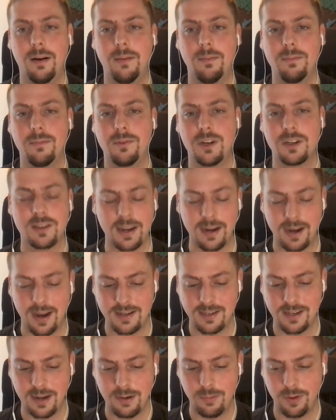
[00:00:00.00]
just like I
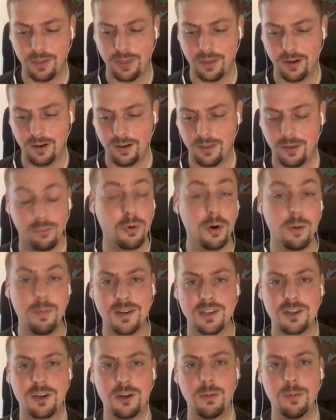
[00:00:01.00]
said with the
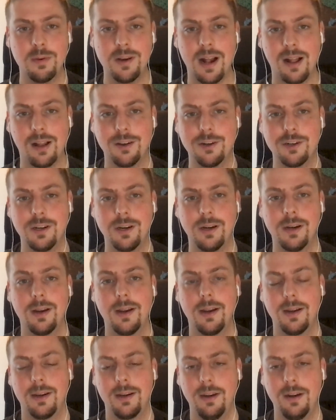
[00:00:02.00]
Rubik's Cube analogy,
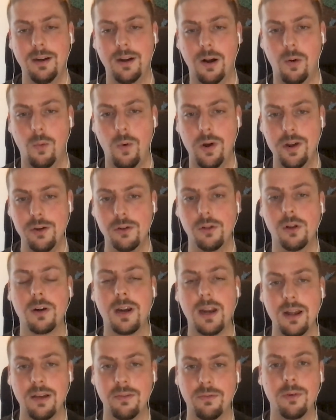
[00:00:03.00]
when you
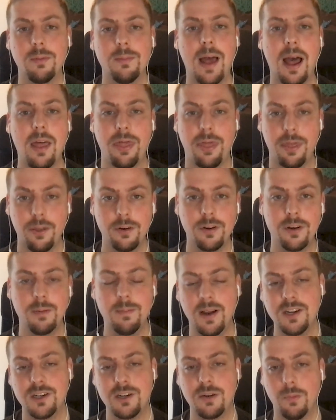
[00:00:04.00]
look at it from that third
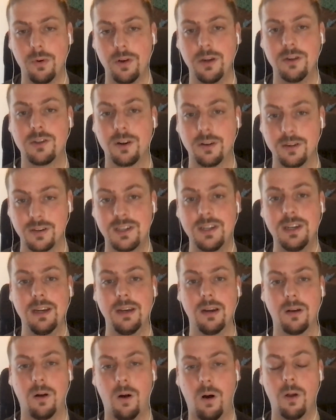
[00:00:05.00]
dimension, when you start
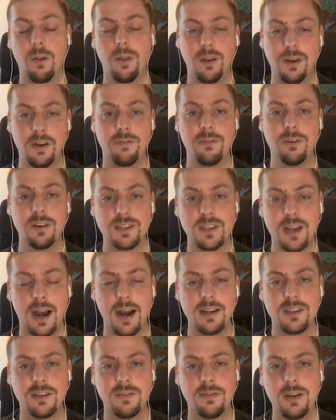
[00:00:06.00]
seeing all the different
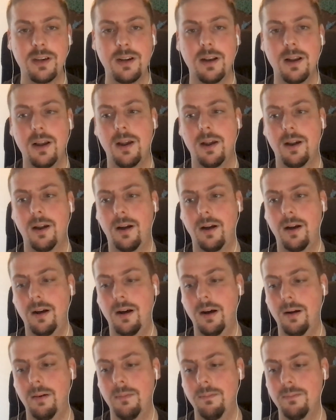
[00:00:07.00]
sides of it,
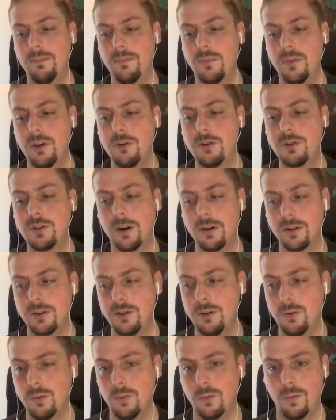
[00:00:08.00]
you start
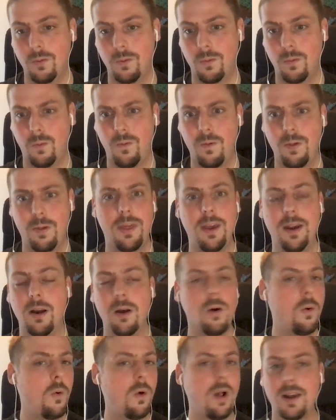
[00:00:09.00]
to think,
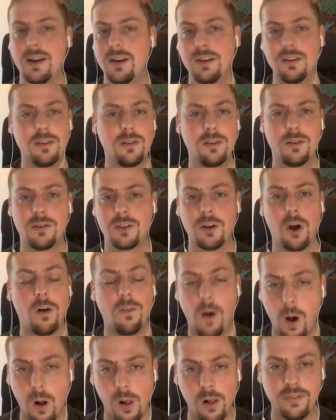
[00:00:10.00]
oh, well, I can solve
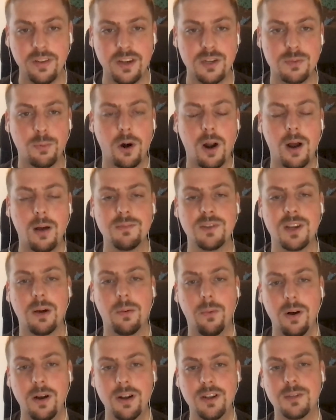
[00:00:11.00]
all of these problems at
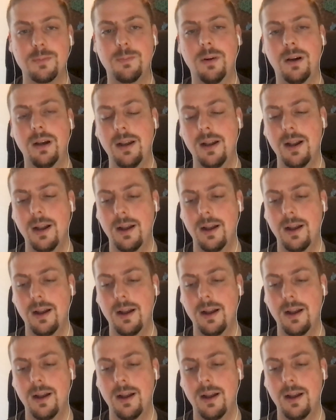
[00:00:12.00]
once. But